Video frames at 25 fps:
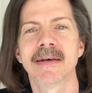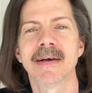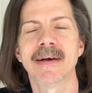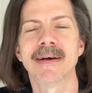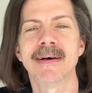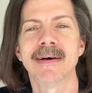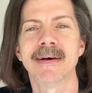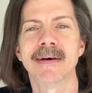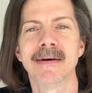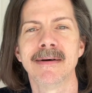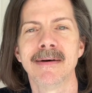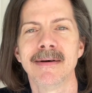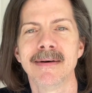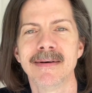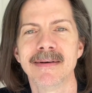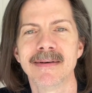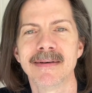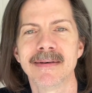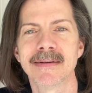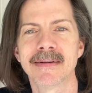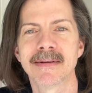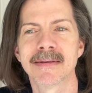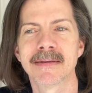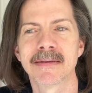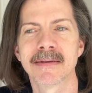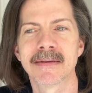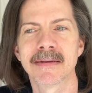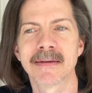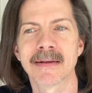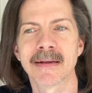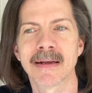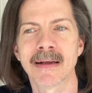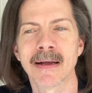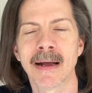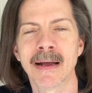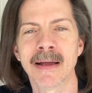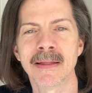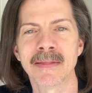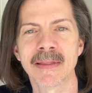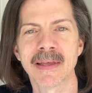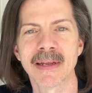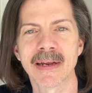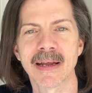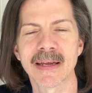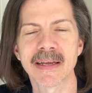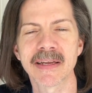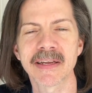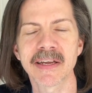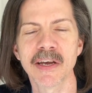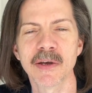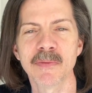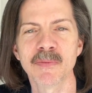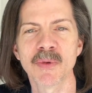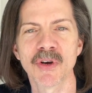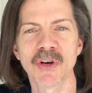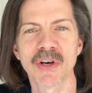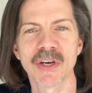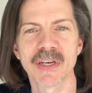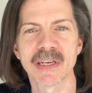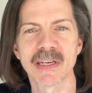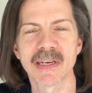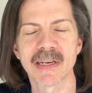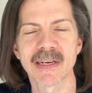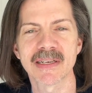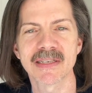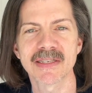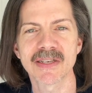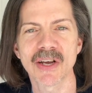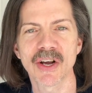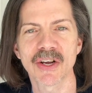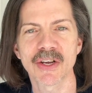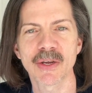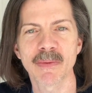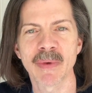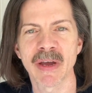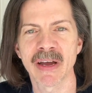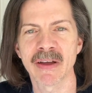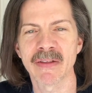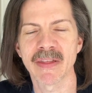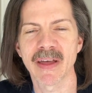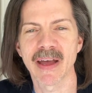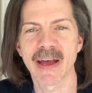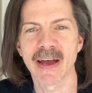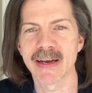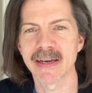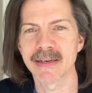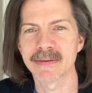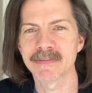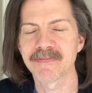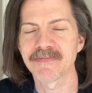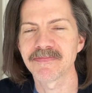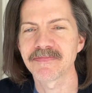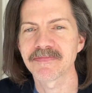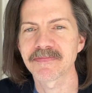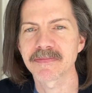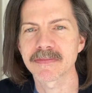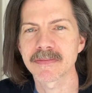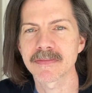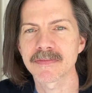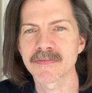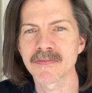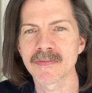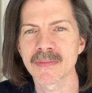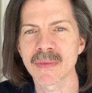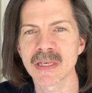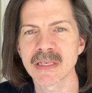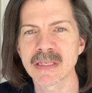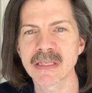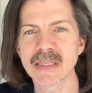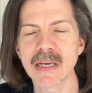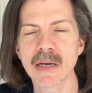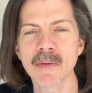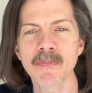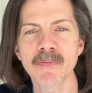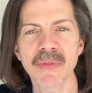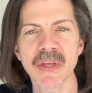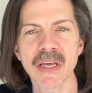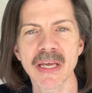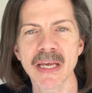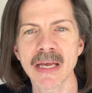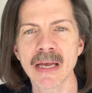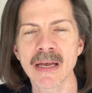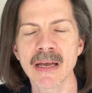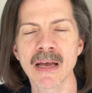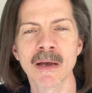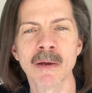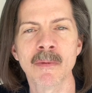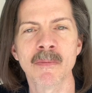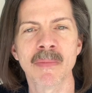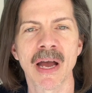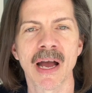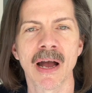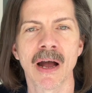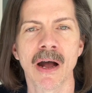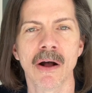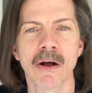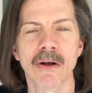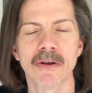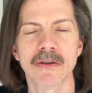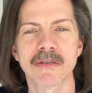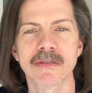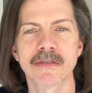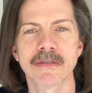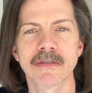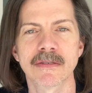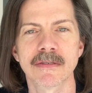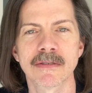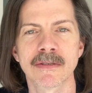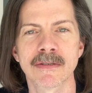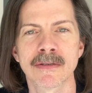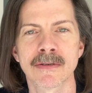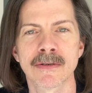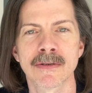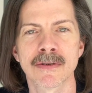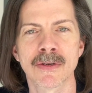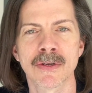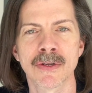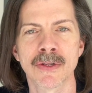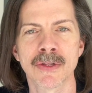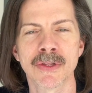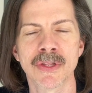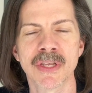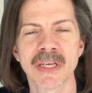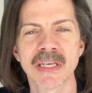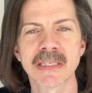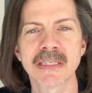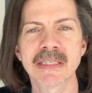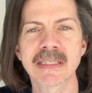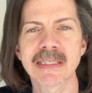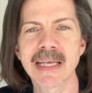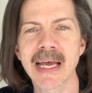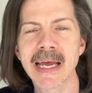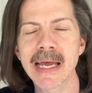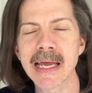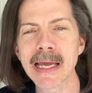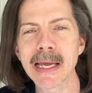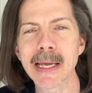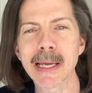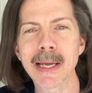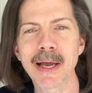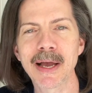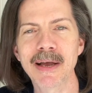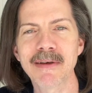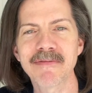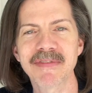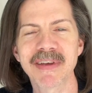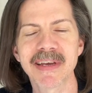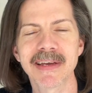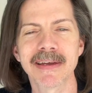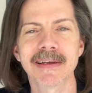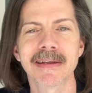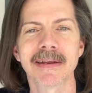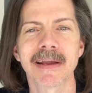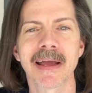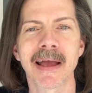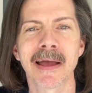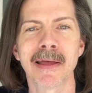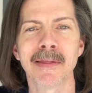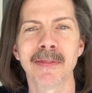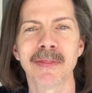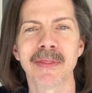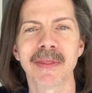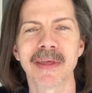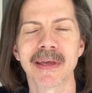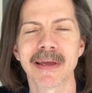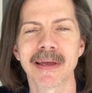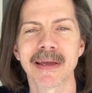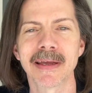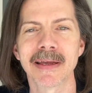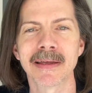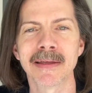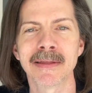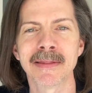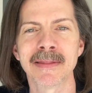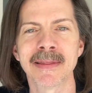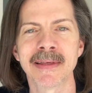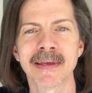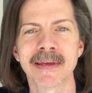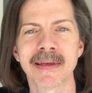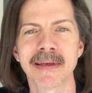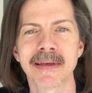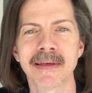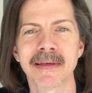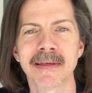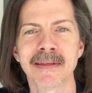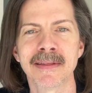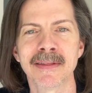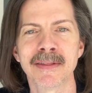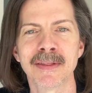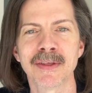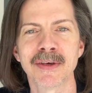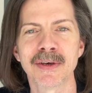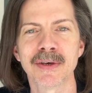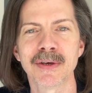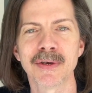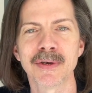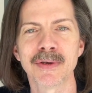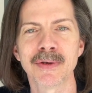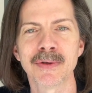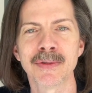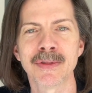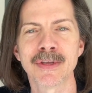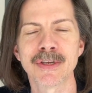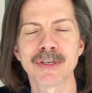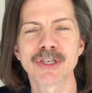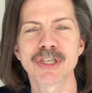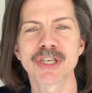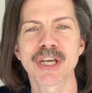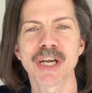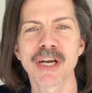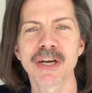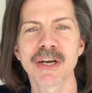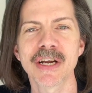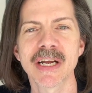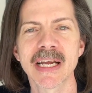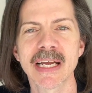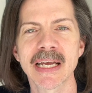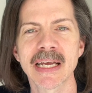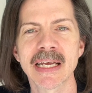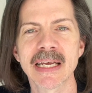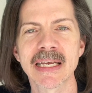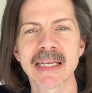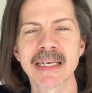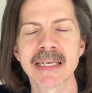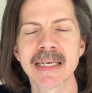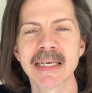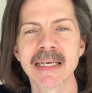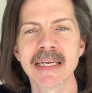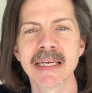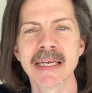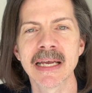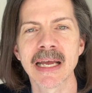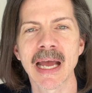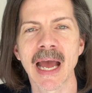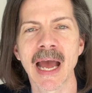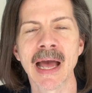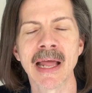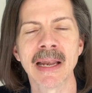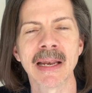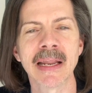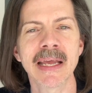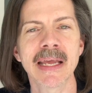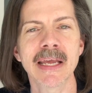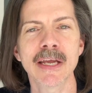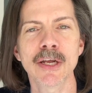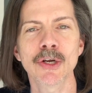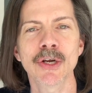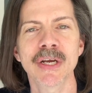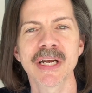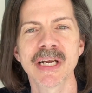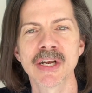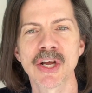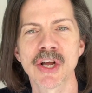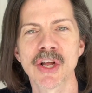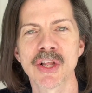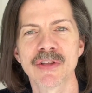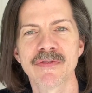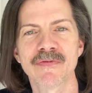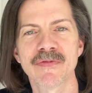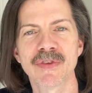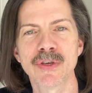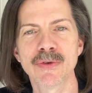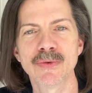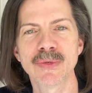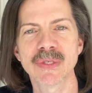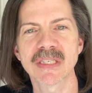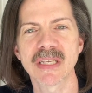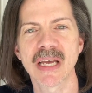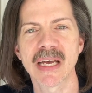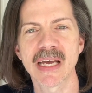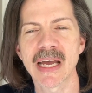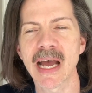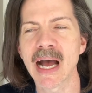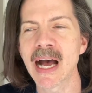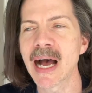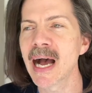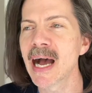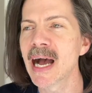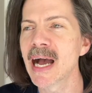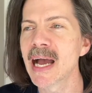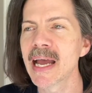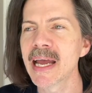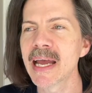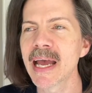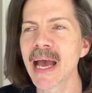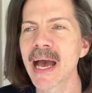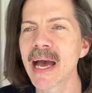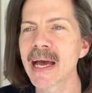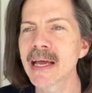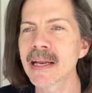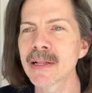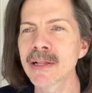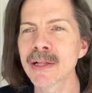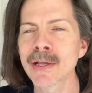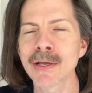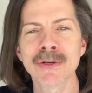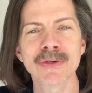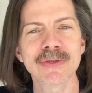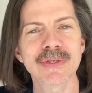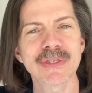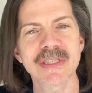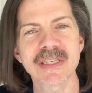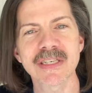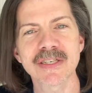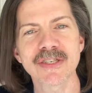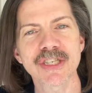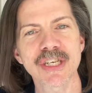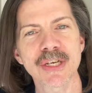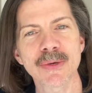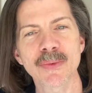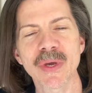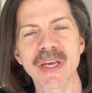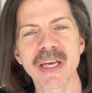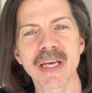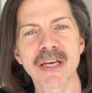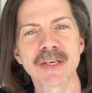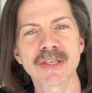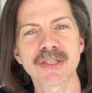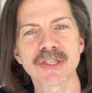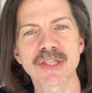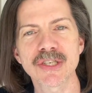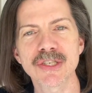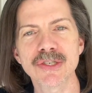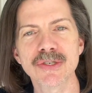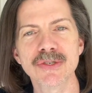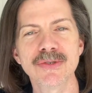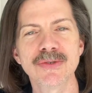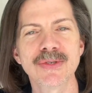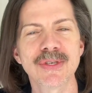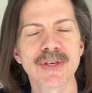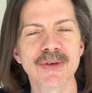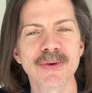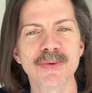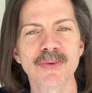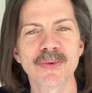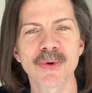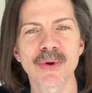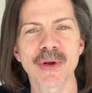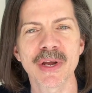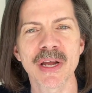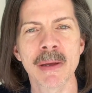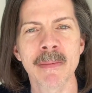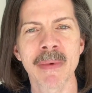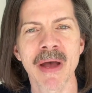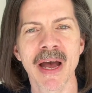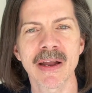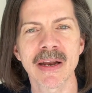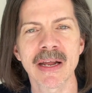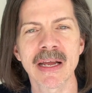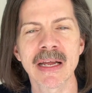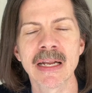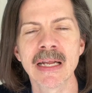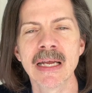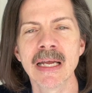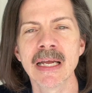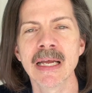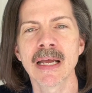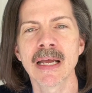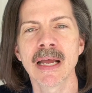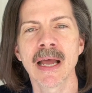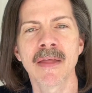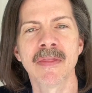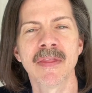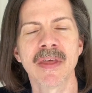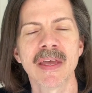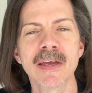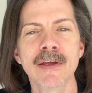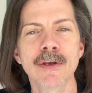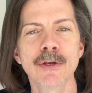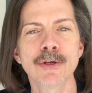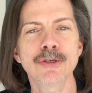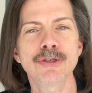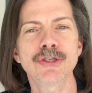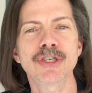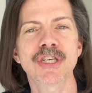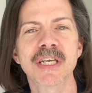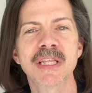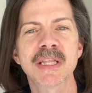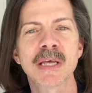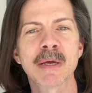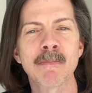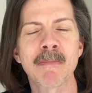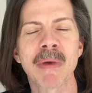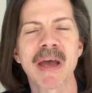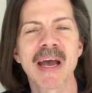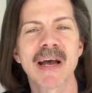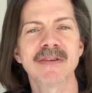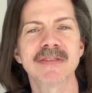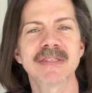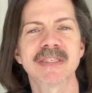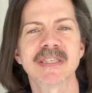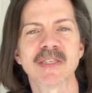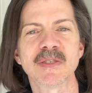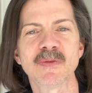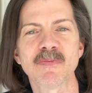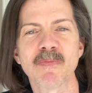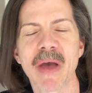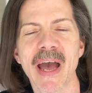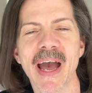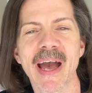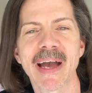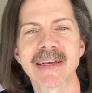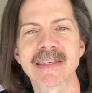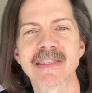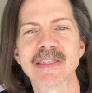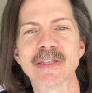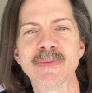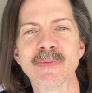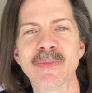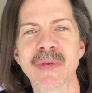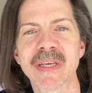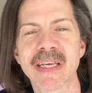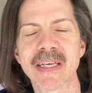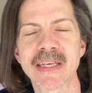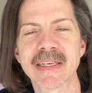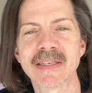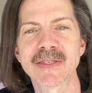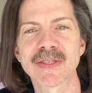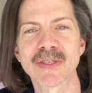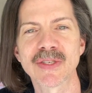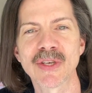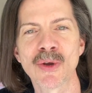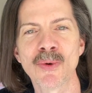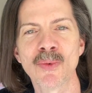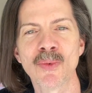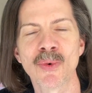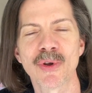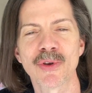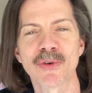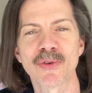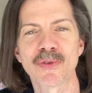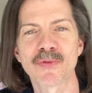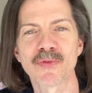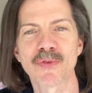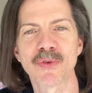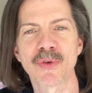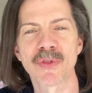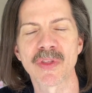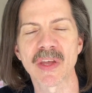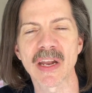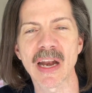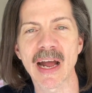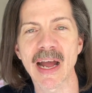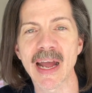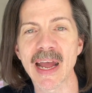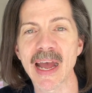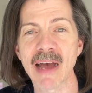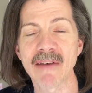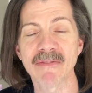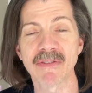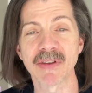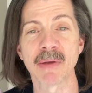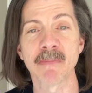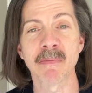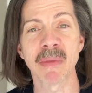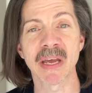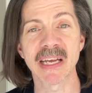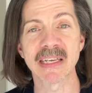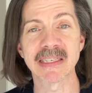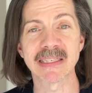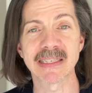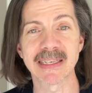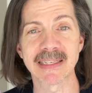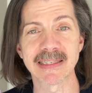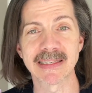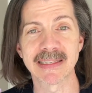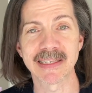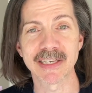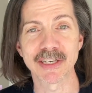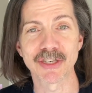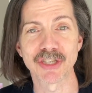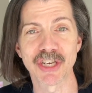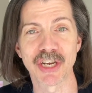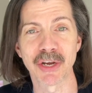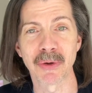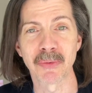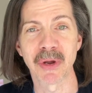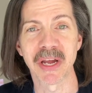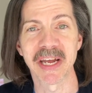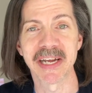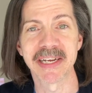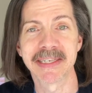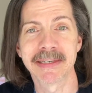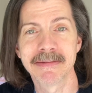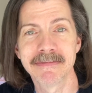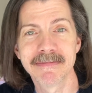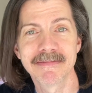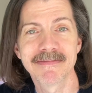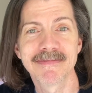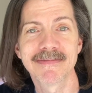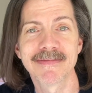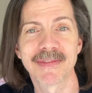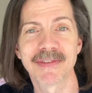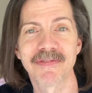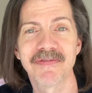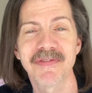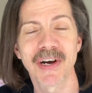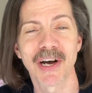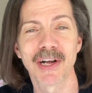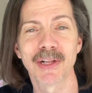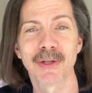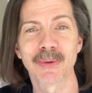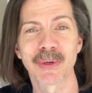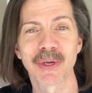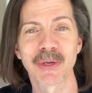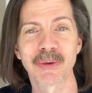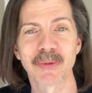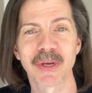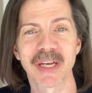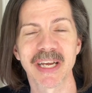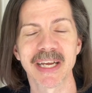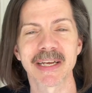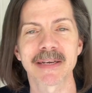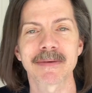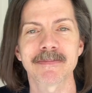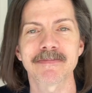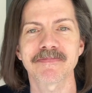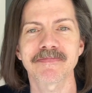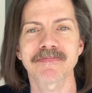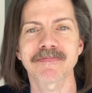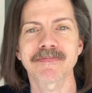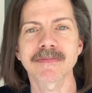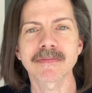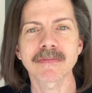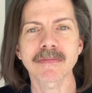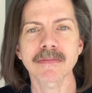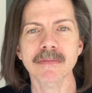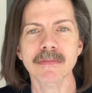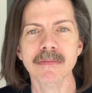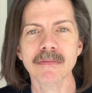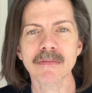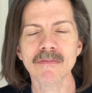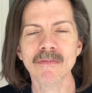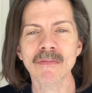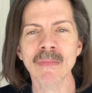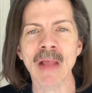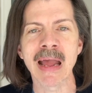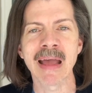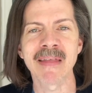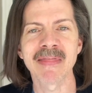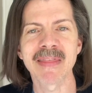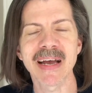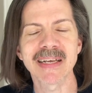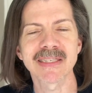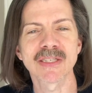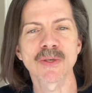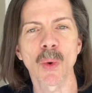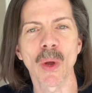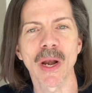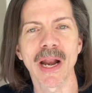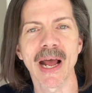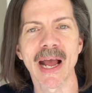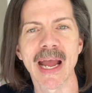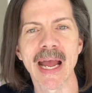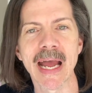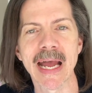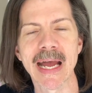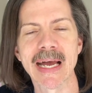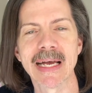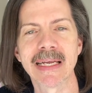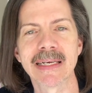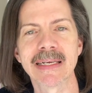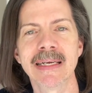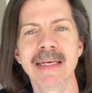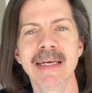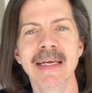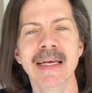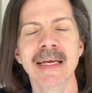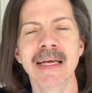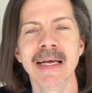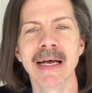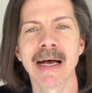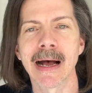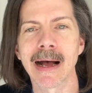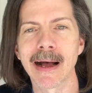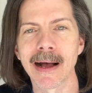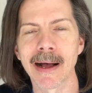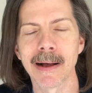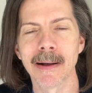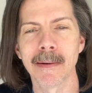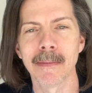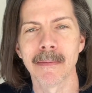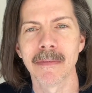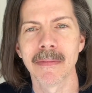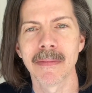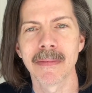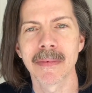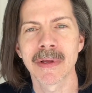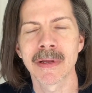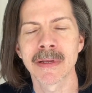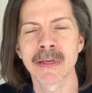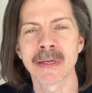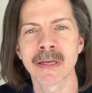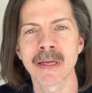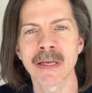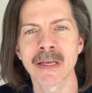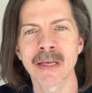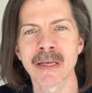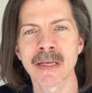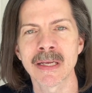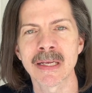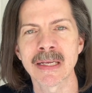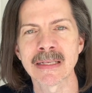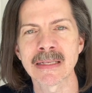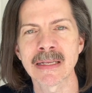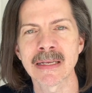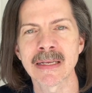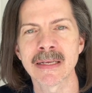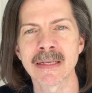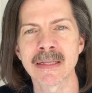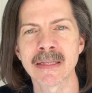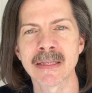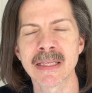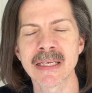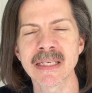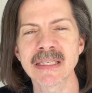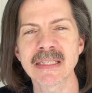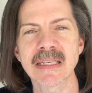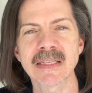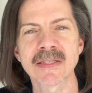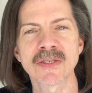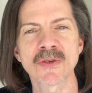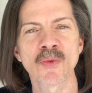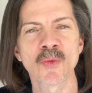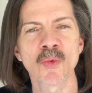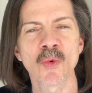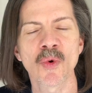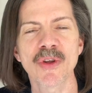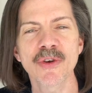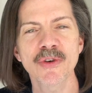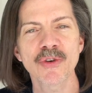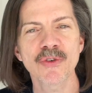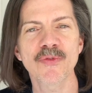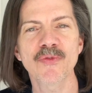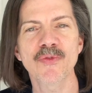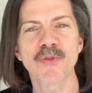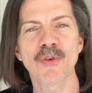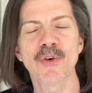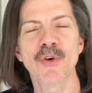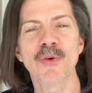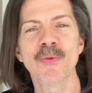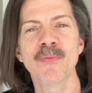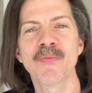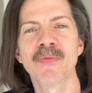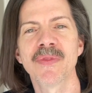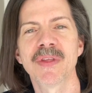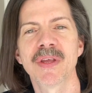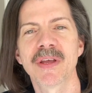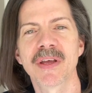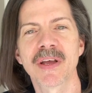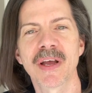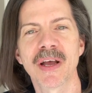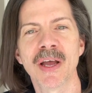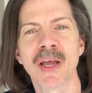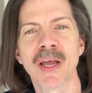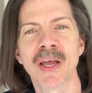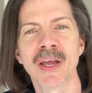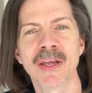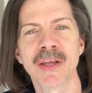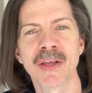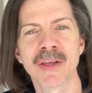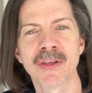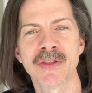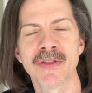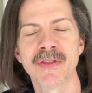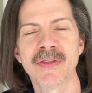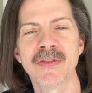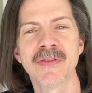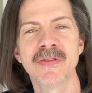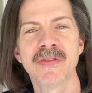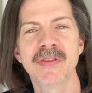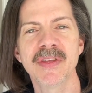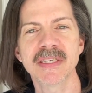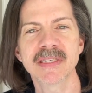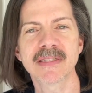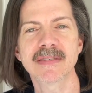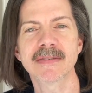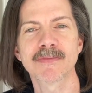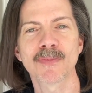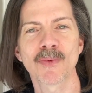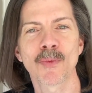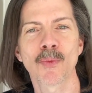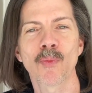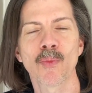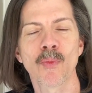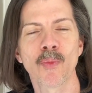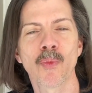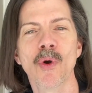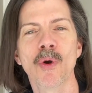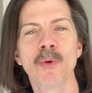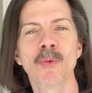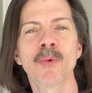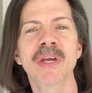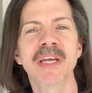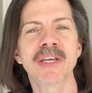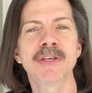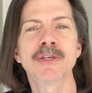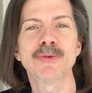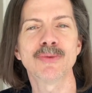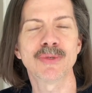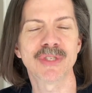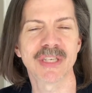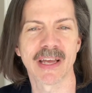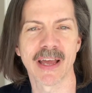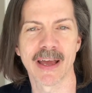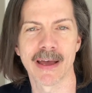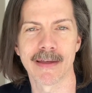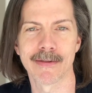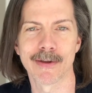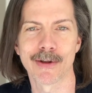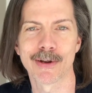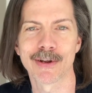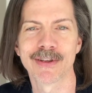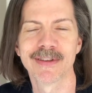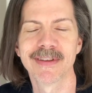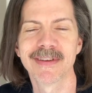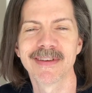uh, and then I come on and I talk about that, something about the saying of it and the, the, the, the sharing it and hearing all of you say, I had a low stitchy week too, don't worry about it. The energy that bounces back to me is so wonderful that I have an amazing stitching week the following week. And that's what I had. Um, it, it, this is a wonderful, uh, uh, this, what we do together,